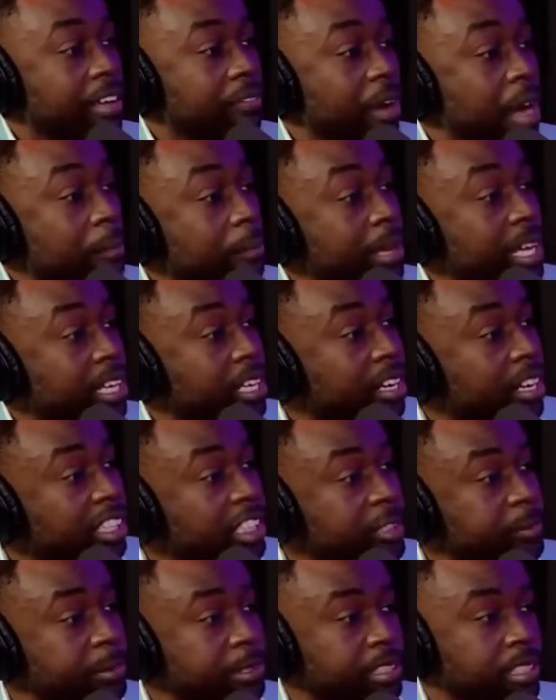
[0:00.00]
If I'm being
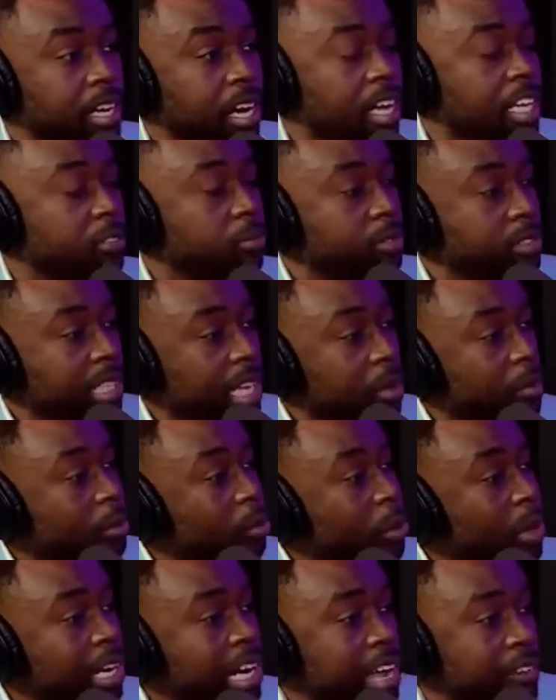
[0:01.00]
100% honest with you, I
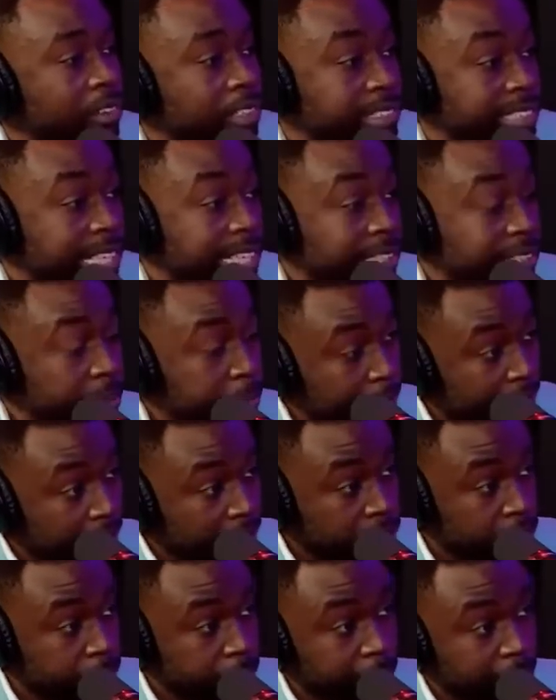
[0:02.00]
don't want to ever say anything
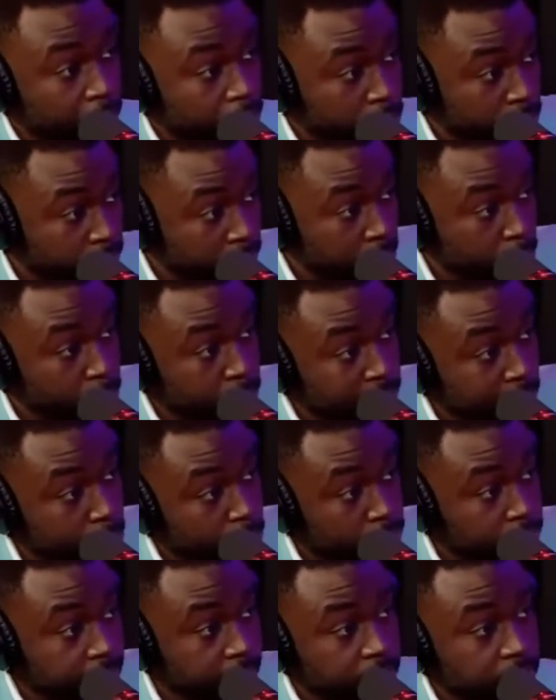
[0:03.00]
behind your back, which I
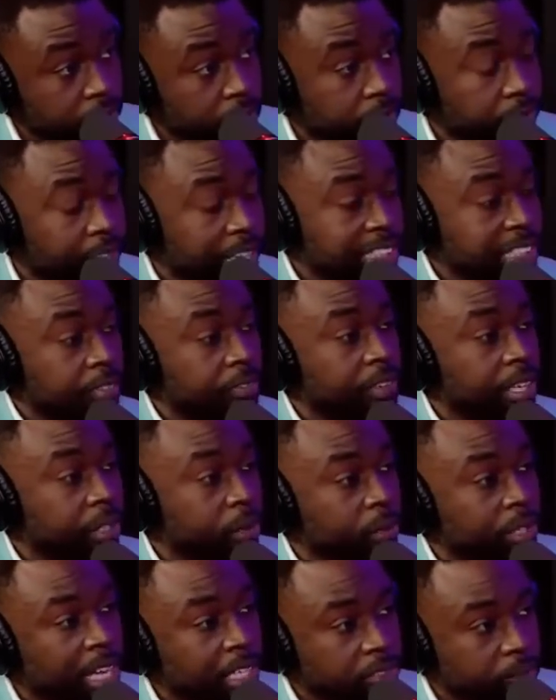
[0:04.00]
won't say to your face. Mm-hmm. I feel like
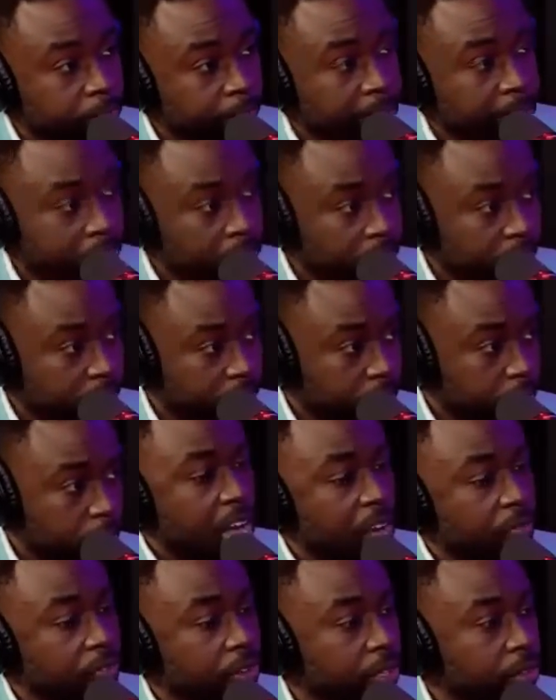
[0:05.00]
you guys are
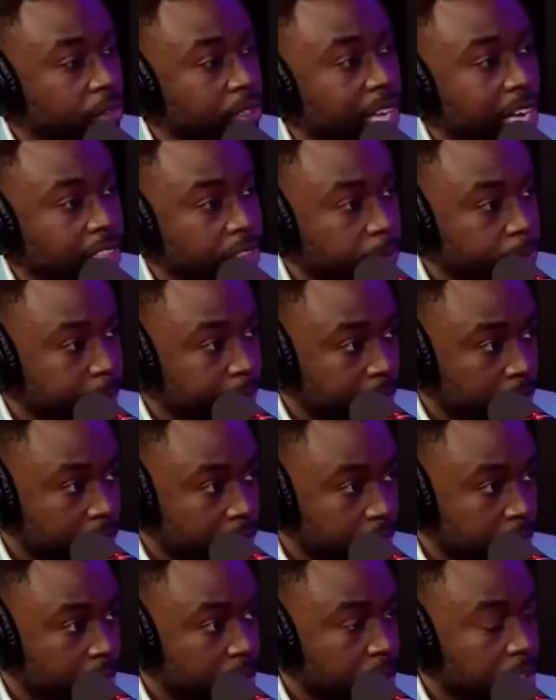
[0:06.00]

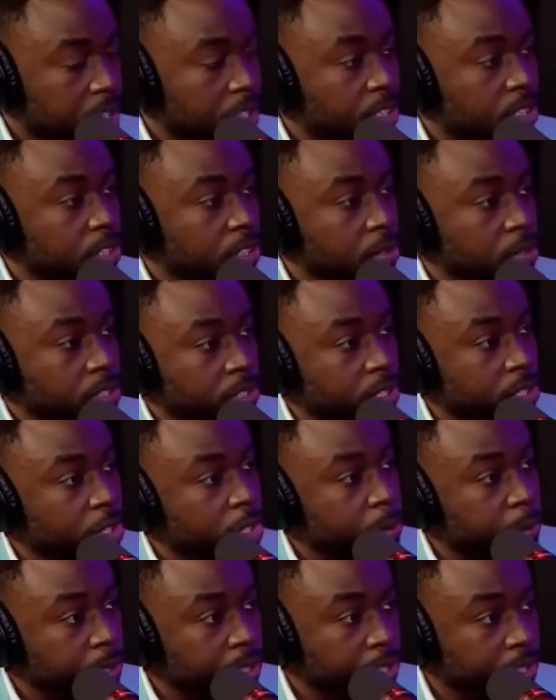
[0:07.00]
pandering. To a certain
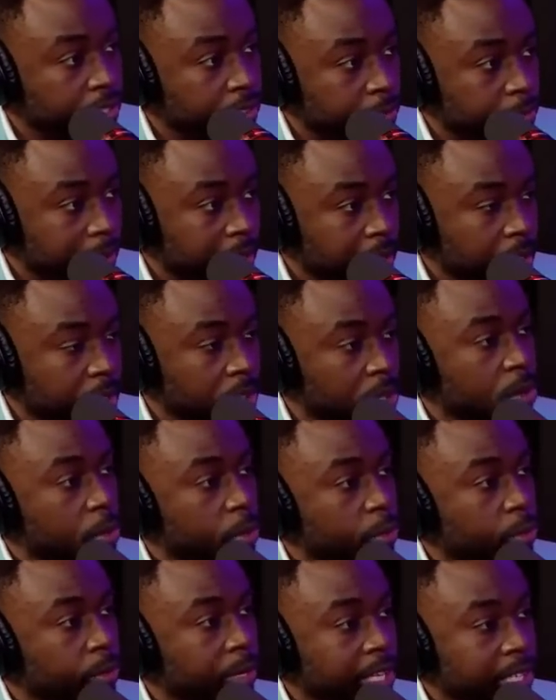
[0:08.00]
community of men who
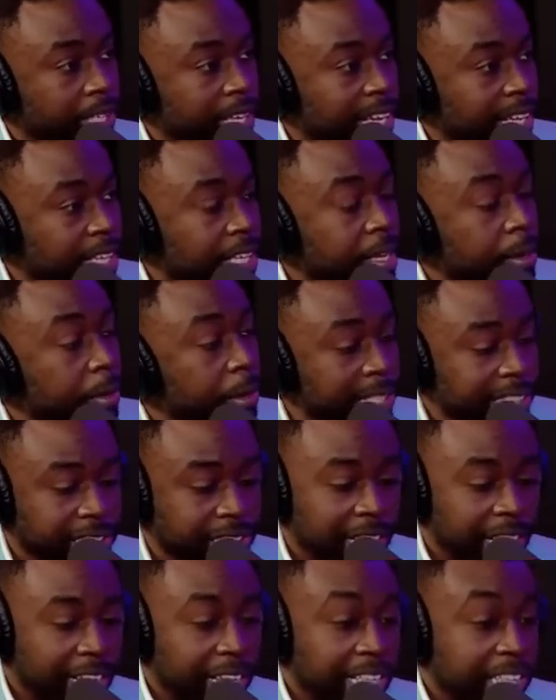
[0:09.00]
freaking like, it's
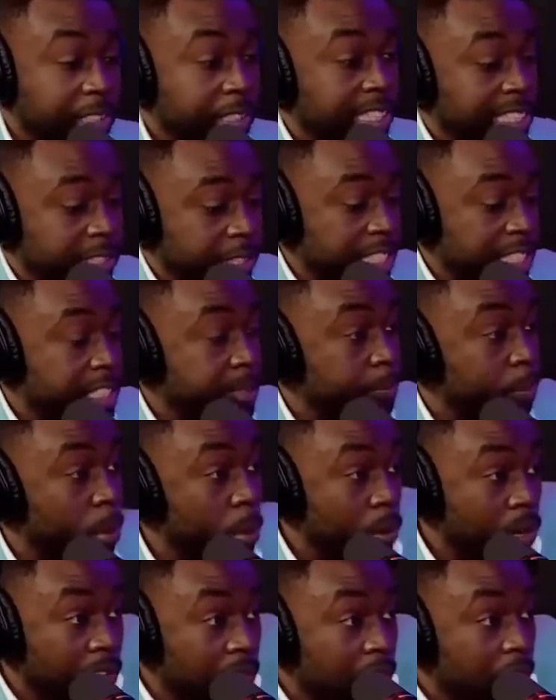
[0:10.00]

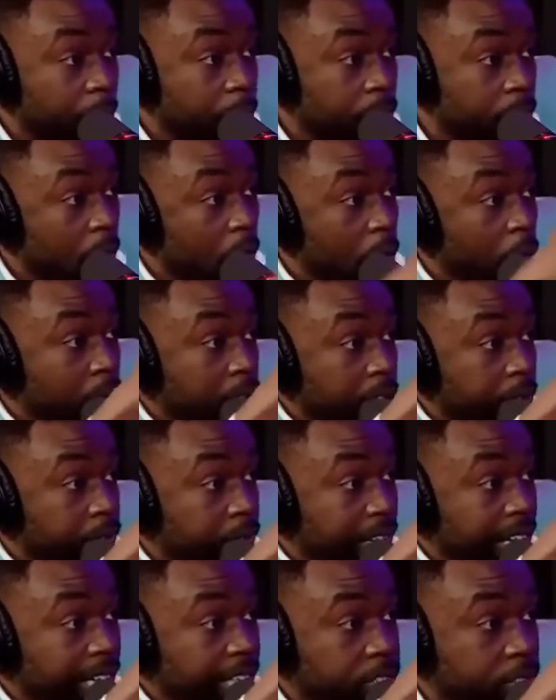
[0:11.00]
Pornhub,
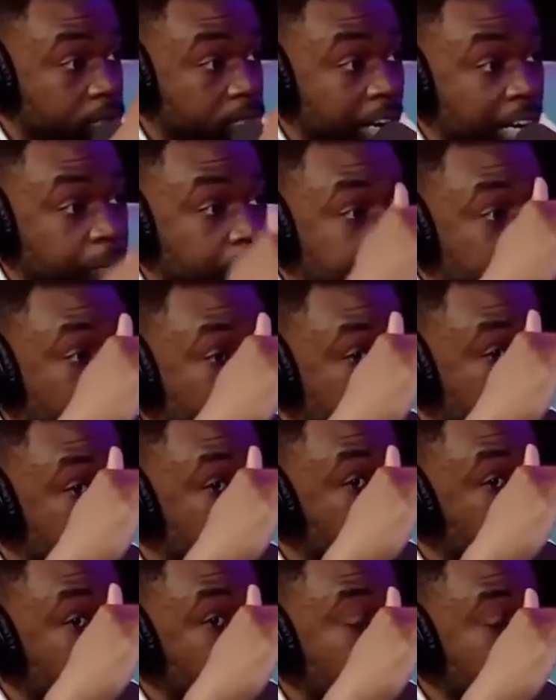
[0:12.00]
OnlyFans, Red Pill
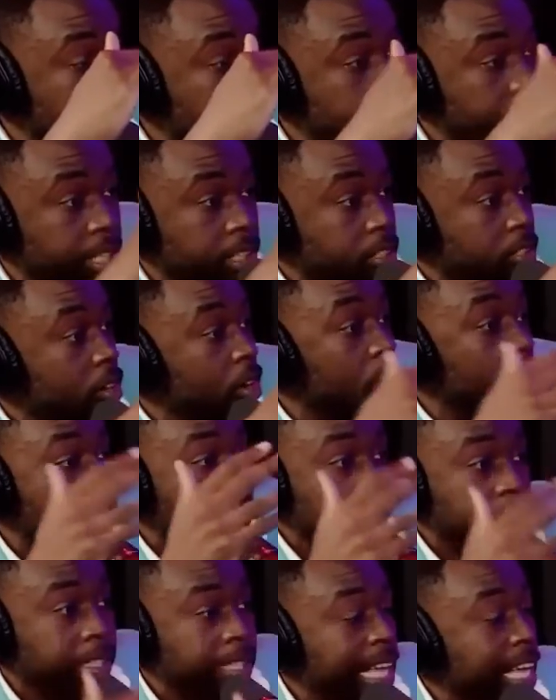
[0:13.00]
female content creators are all
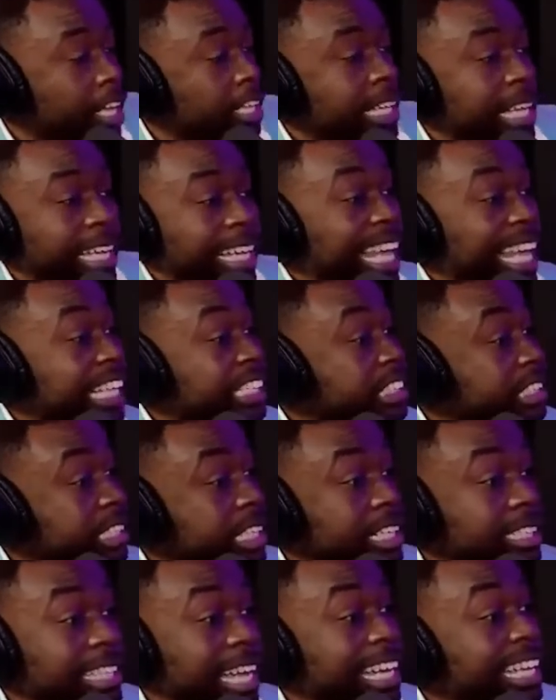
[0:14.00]

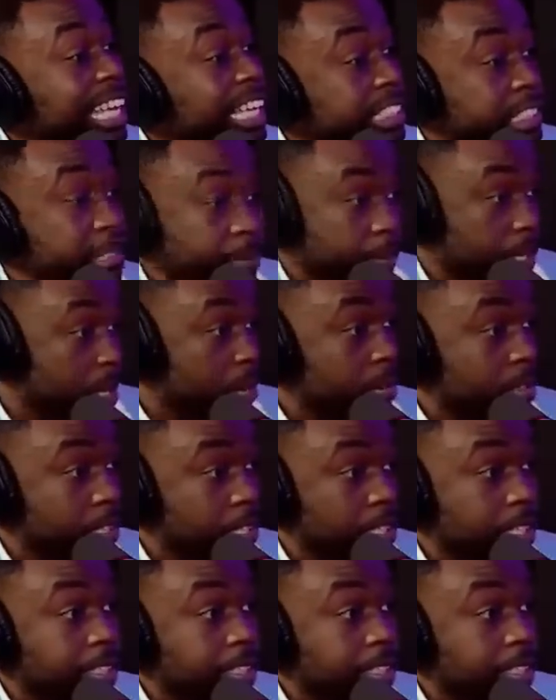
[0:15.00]
that gets them going.